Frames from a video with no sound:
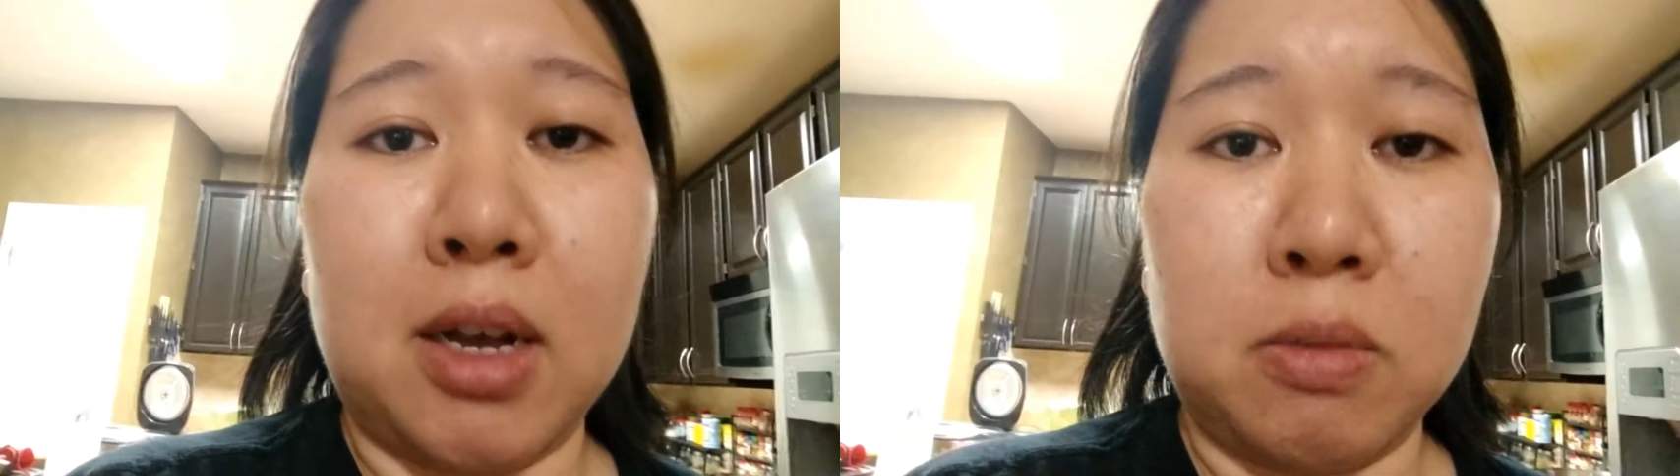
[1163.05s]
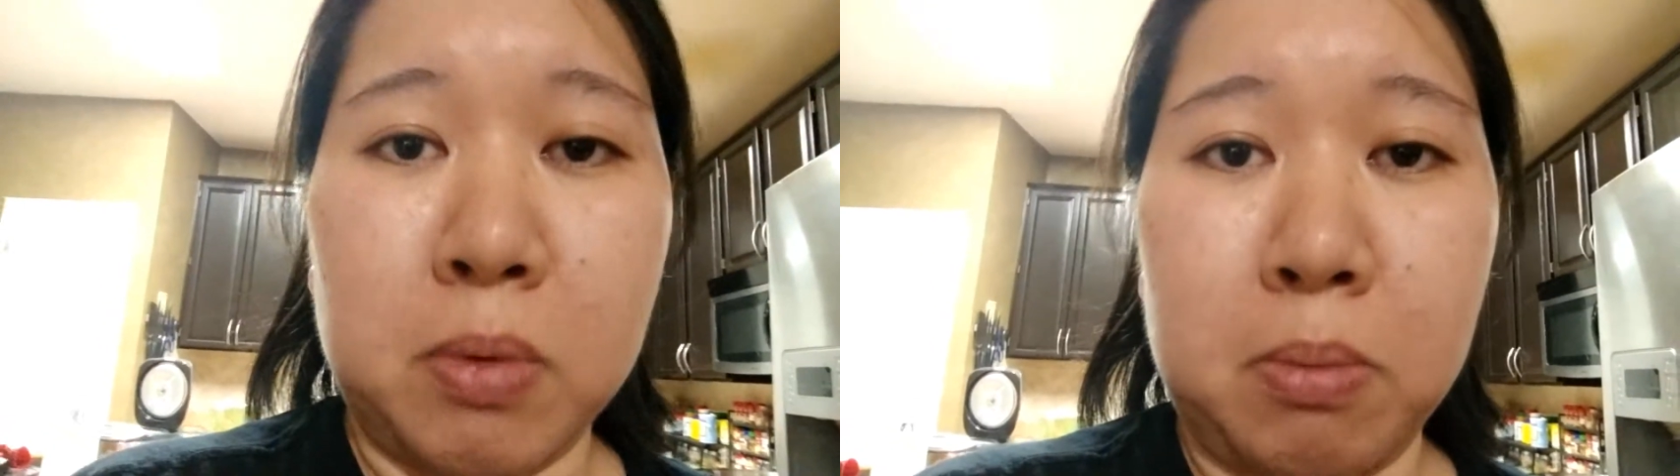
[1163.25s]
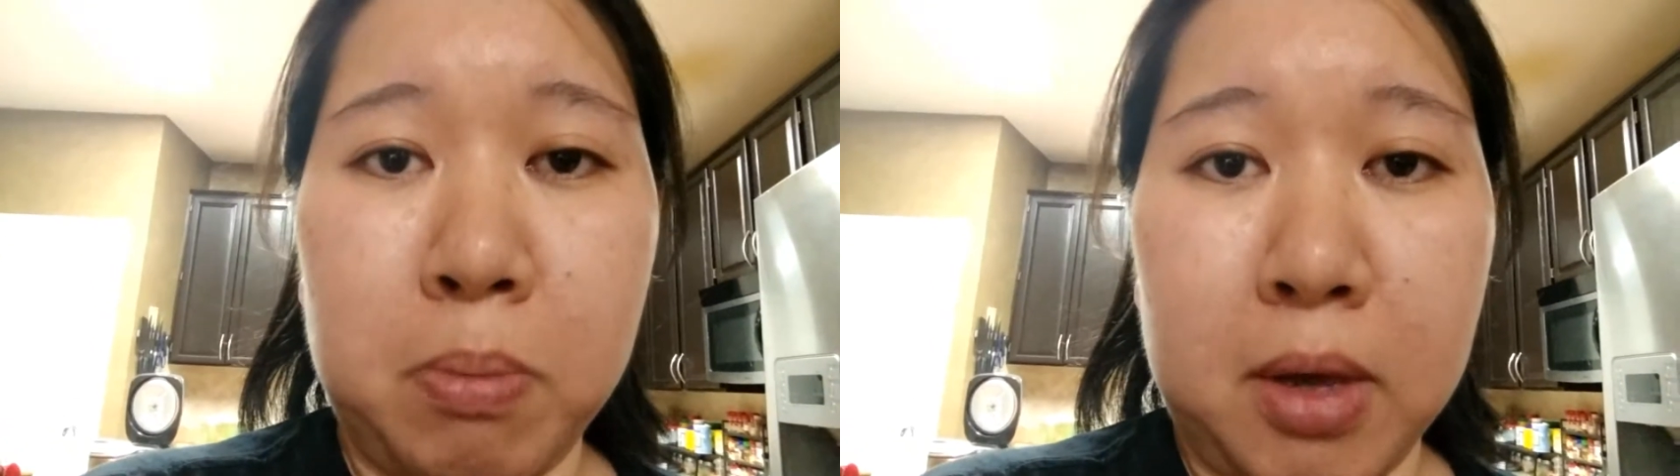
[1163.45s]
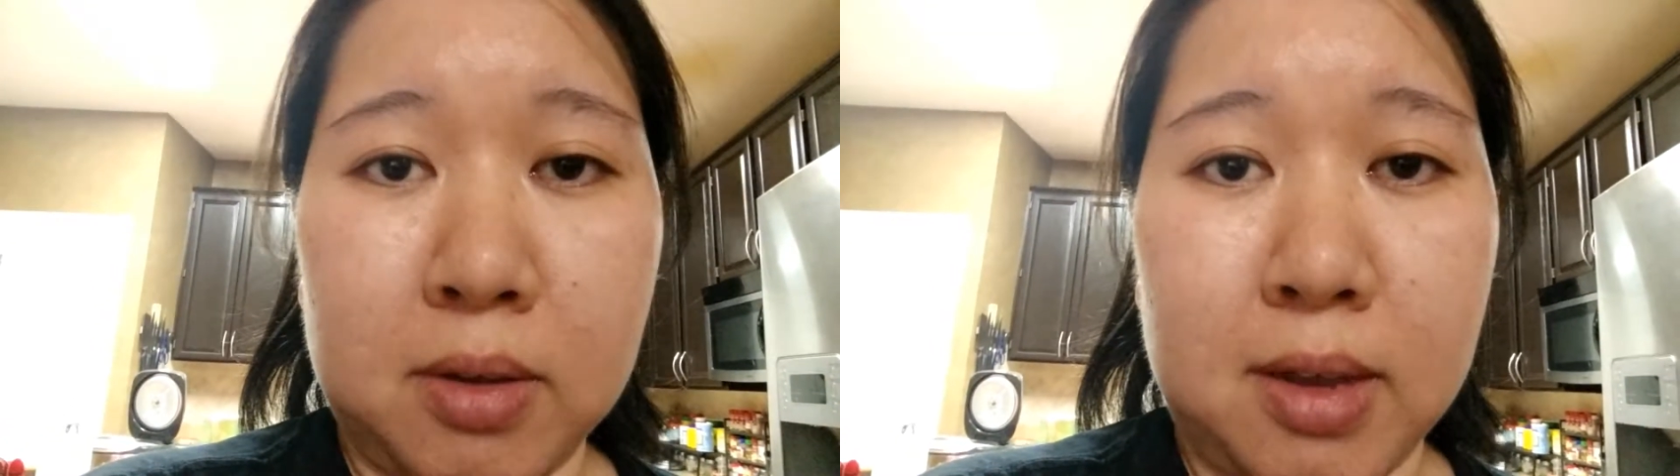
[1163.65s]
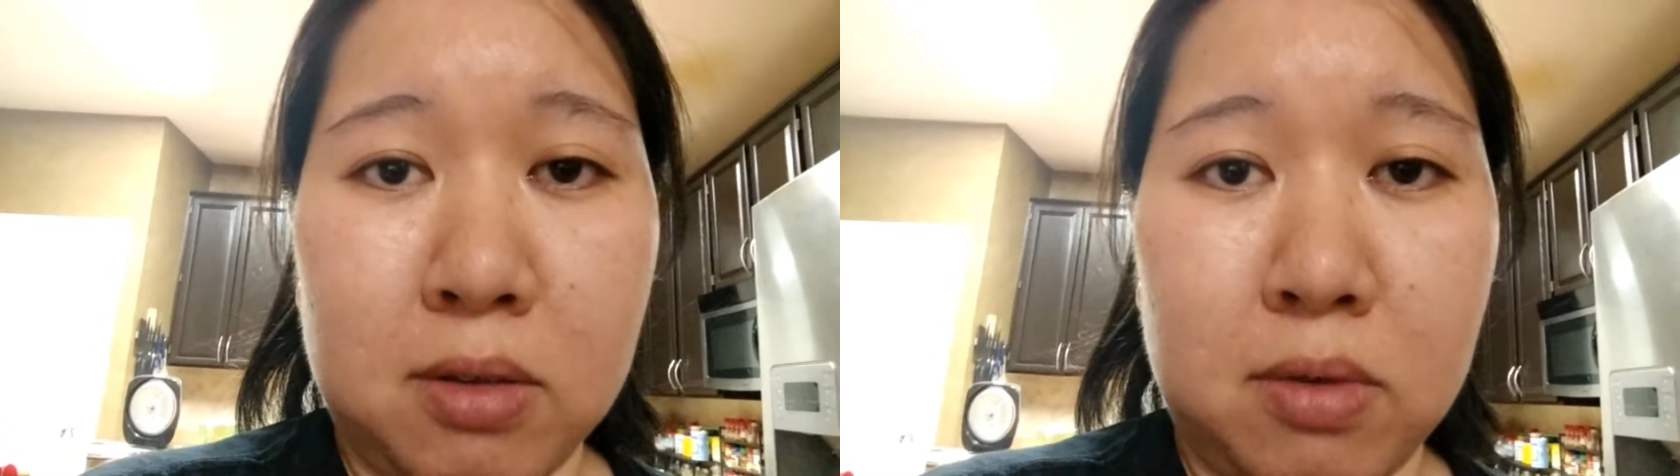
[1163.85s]
husband
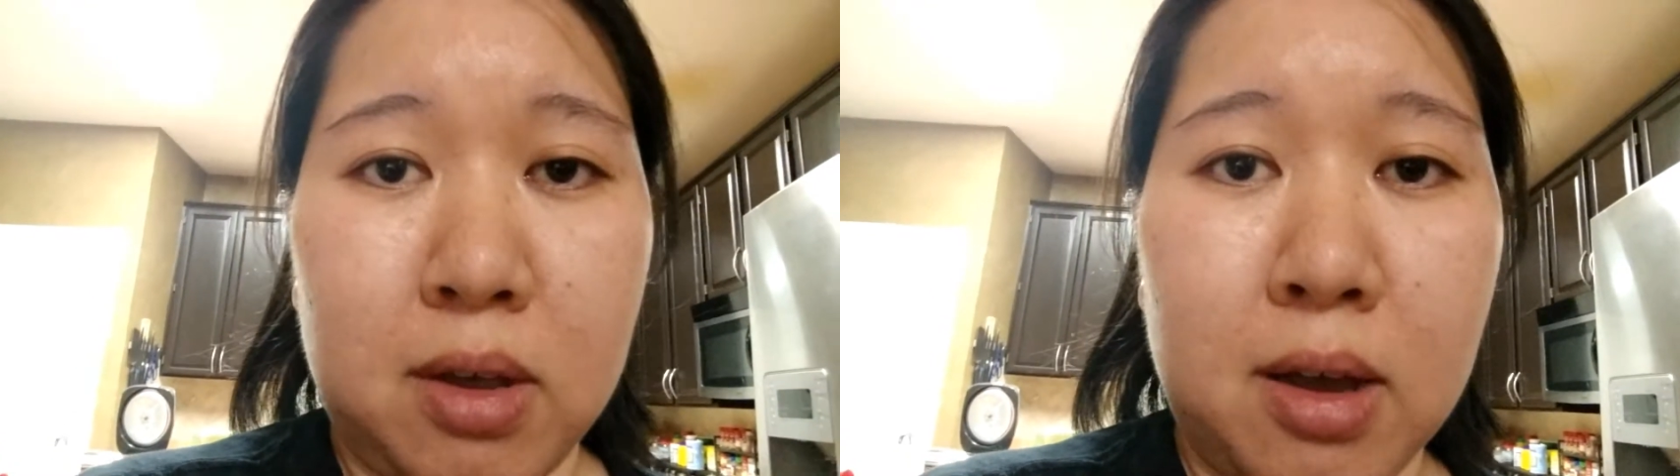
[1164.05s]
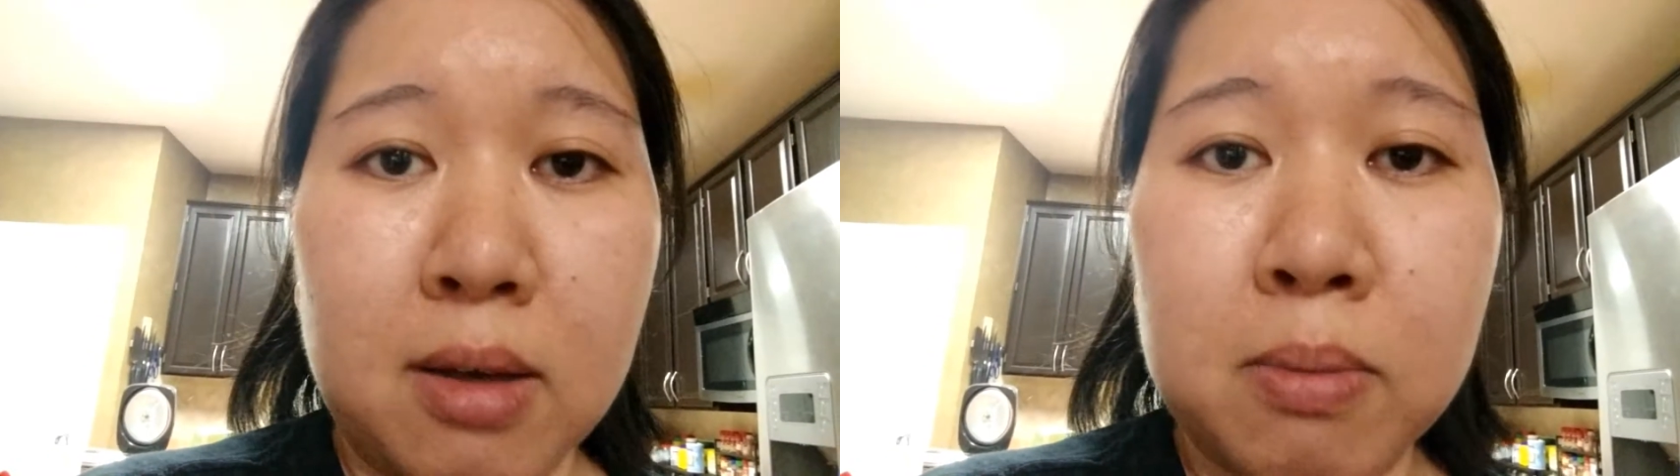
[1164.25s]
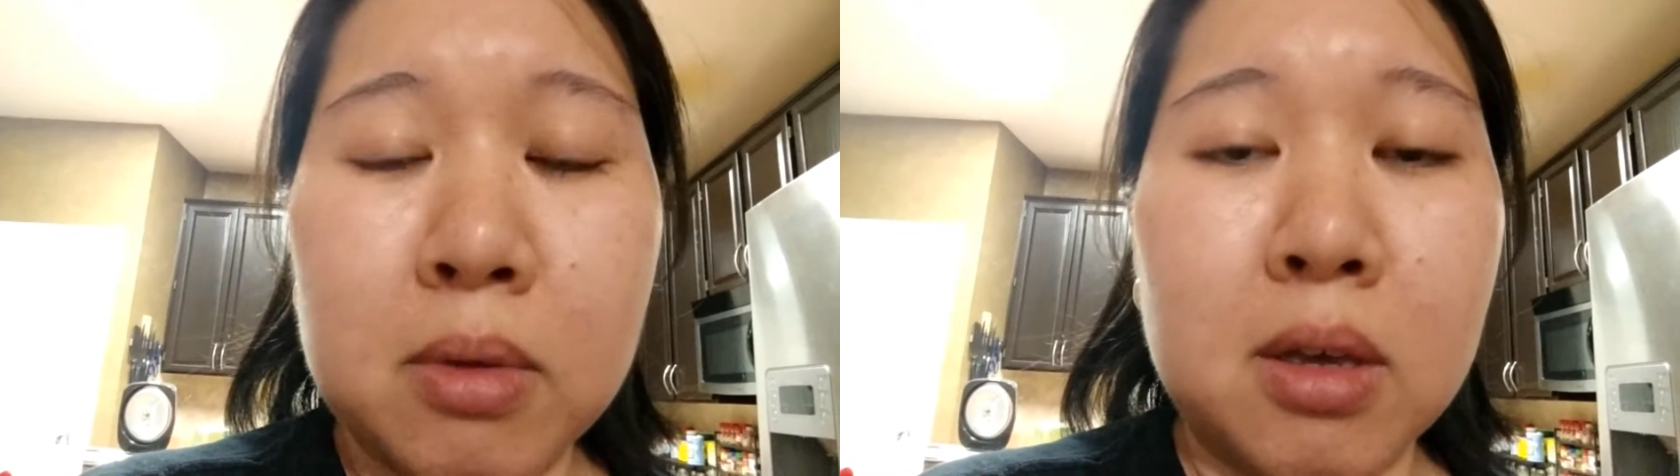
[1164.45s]
picks Ezri up,